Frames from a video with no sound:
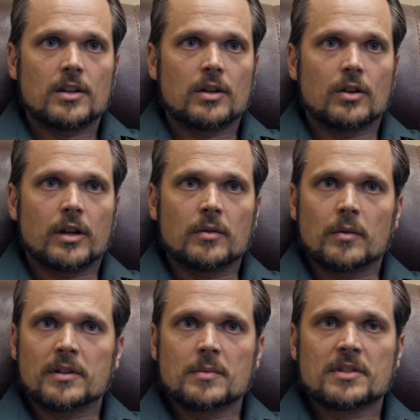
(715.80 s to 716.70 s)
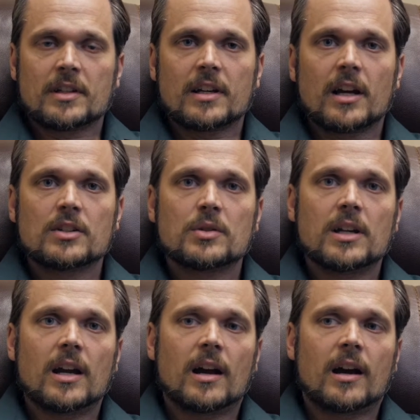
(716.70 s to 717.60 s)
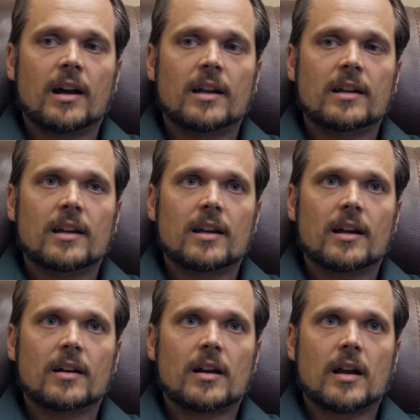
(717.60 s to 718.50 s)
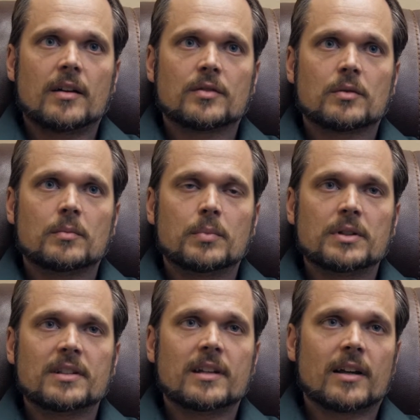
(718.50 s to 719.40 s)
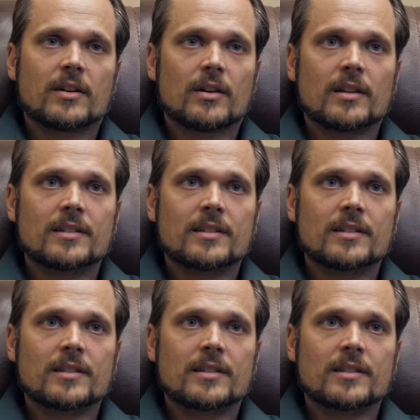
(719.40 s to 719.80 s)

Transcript: You know, in redemption psychiatry, I have put together a